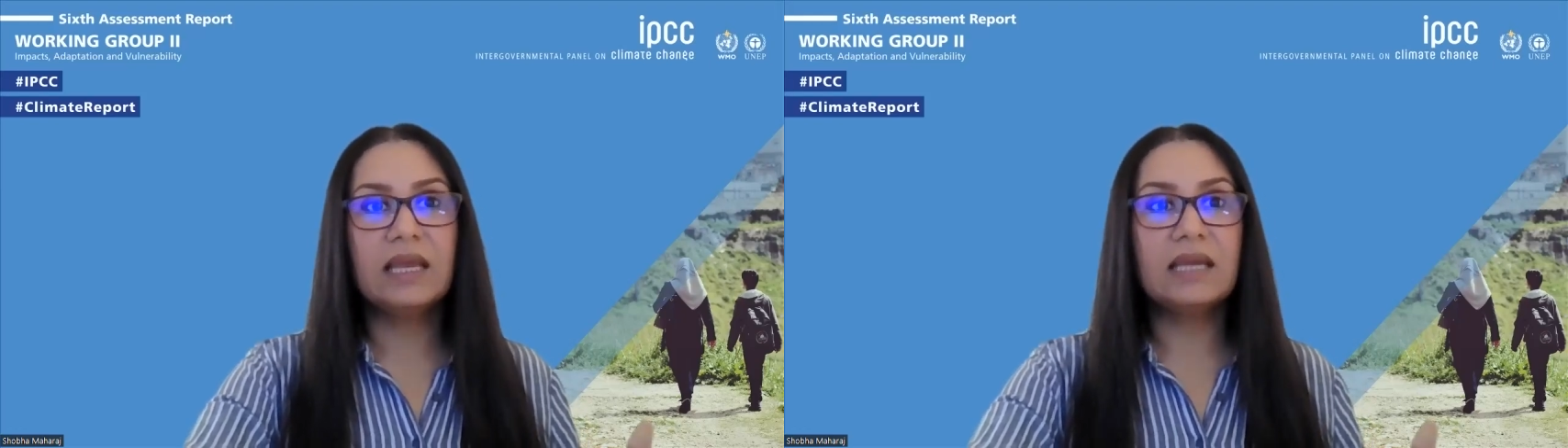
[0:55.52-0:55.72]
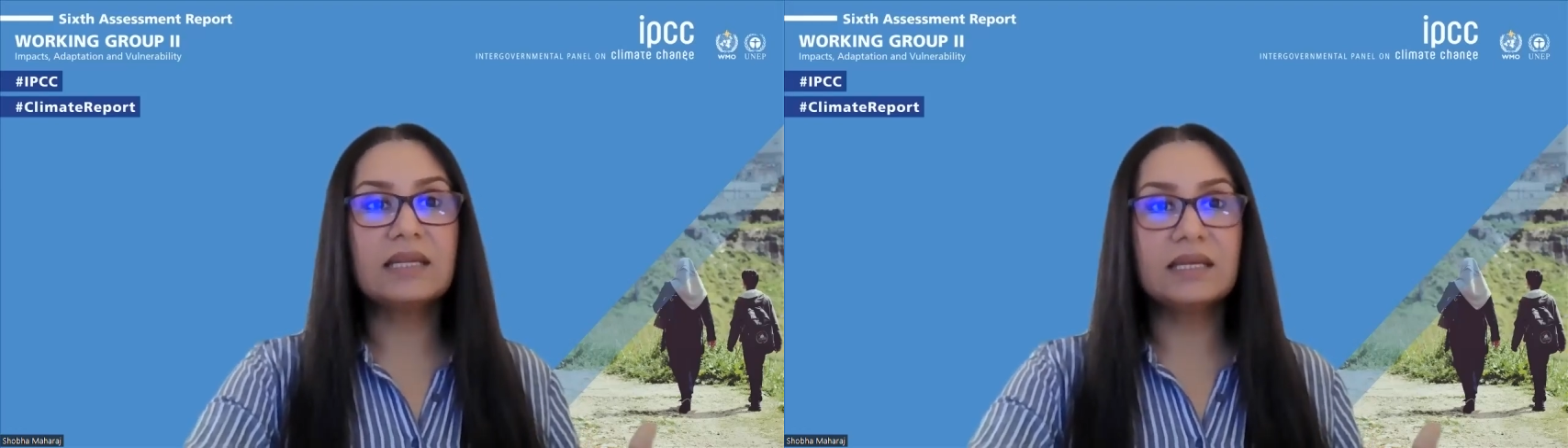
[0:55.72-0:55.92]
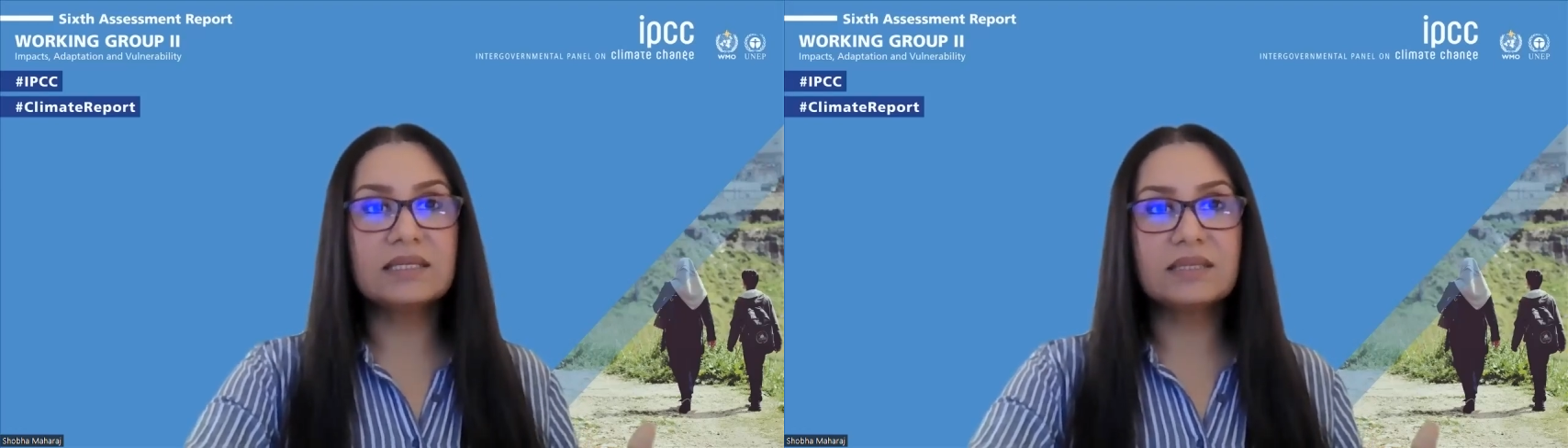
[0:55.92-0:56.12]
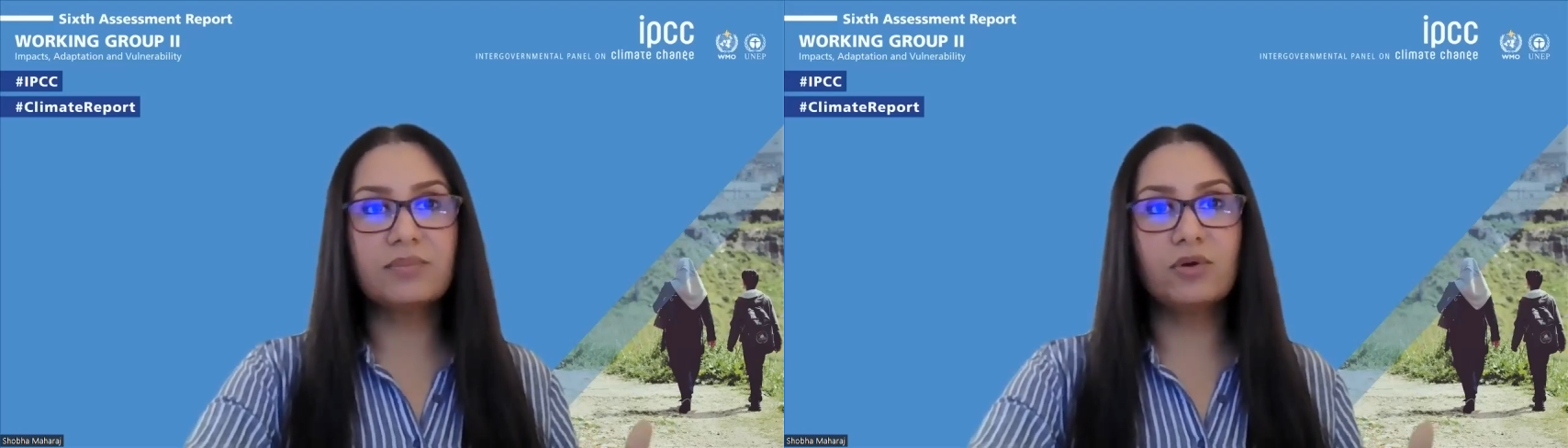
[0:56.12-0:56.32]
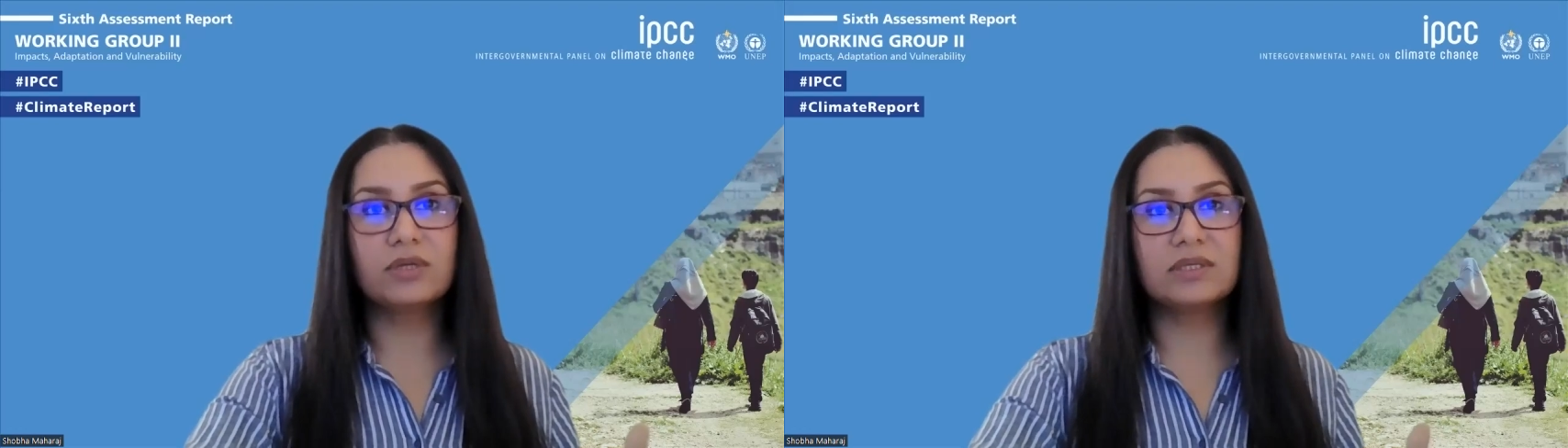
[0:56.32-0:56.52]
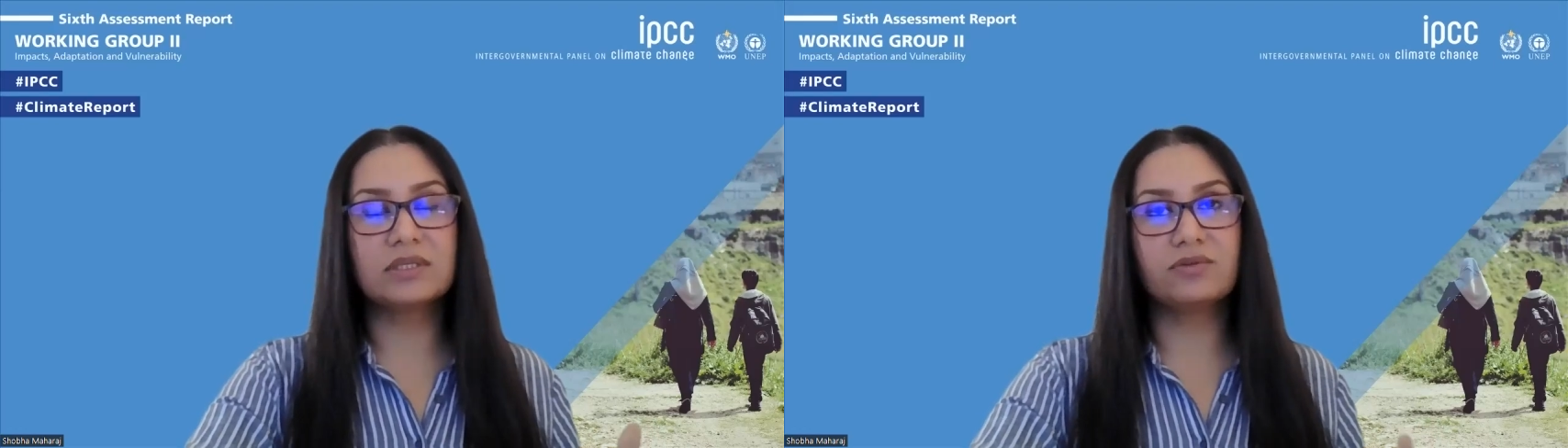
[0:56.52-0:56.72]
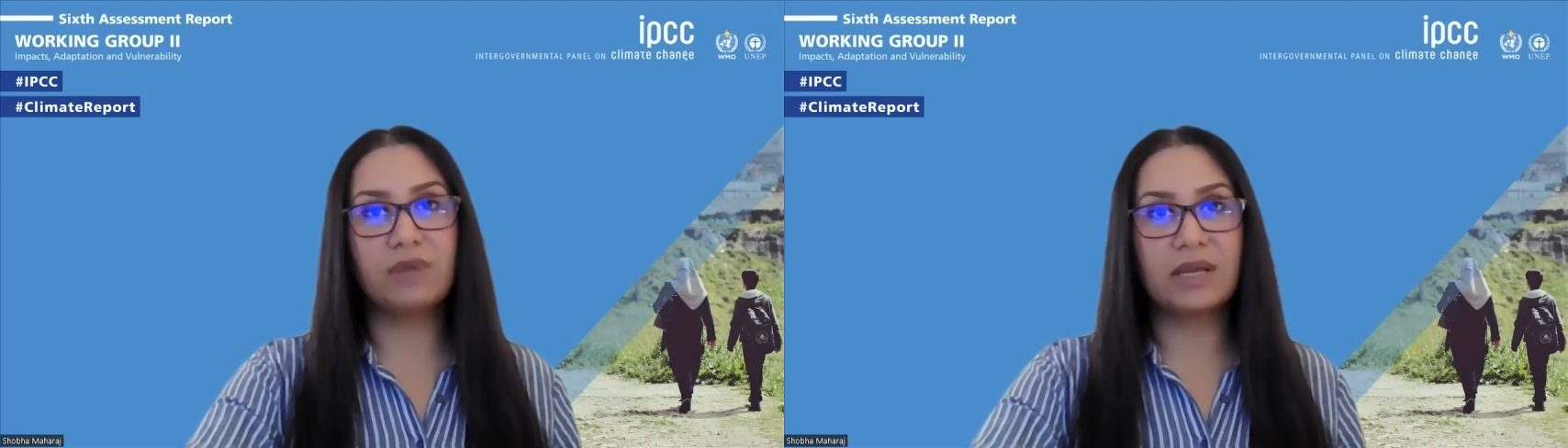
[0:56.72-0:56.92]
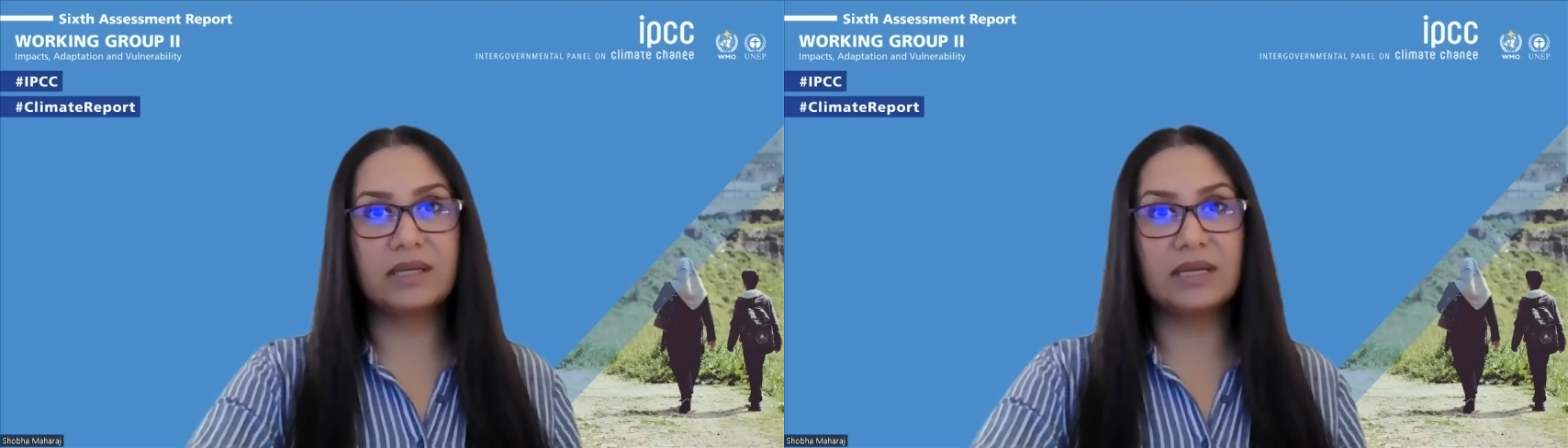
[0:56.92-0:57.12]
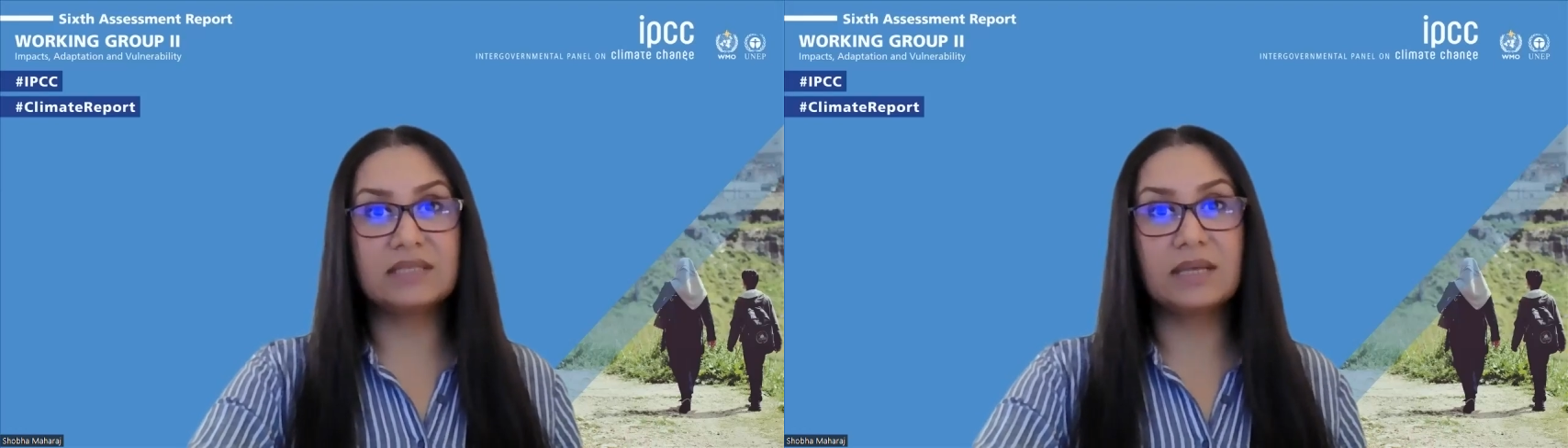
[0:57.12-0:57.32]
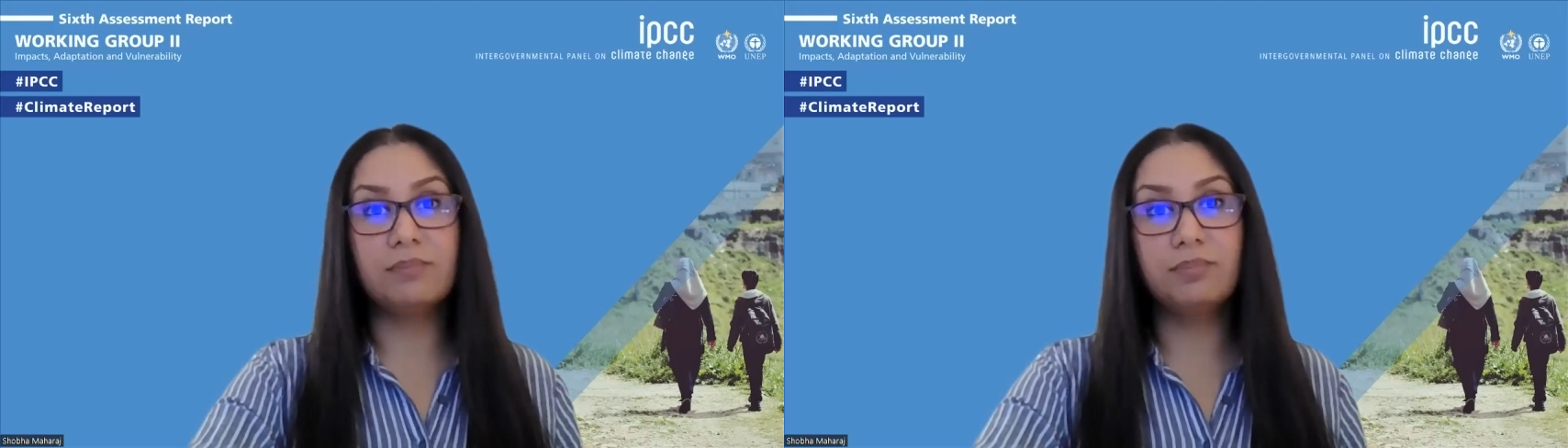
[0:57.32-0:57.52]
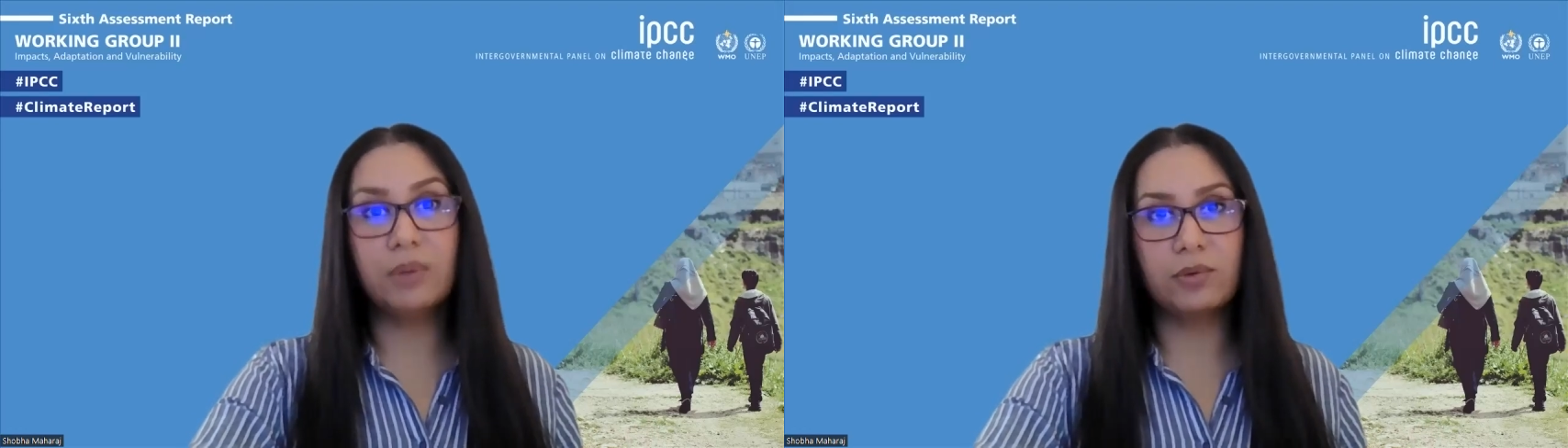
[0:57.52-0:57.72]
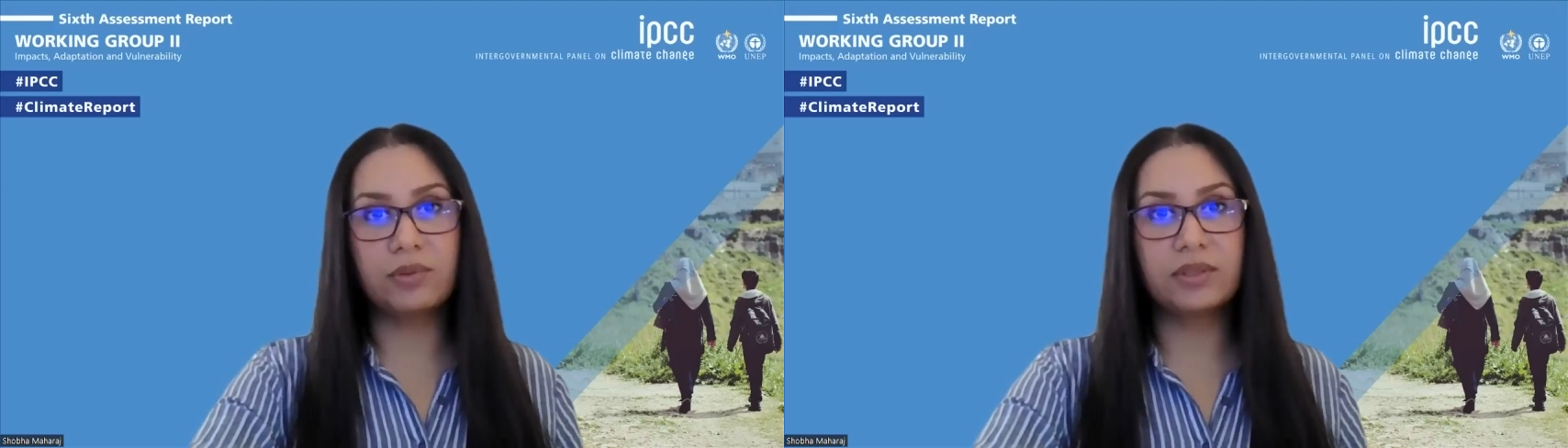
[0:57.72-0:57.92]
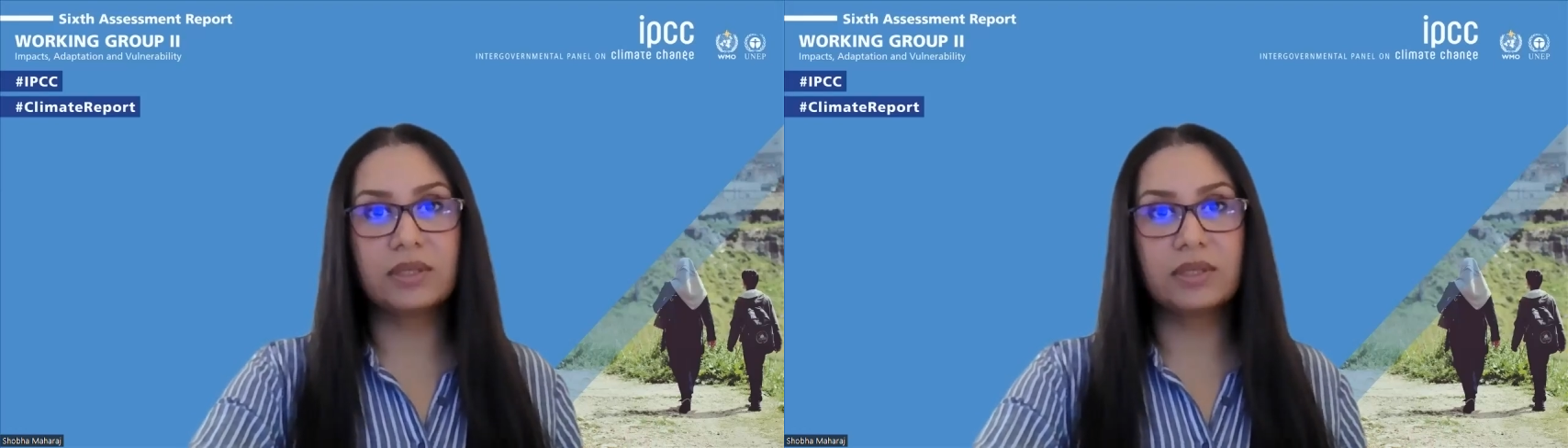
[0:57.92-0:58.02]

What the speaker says: It is important to recognize that both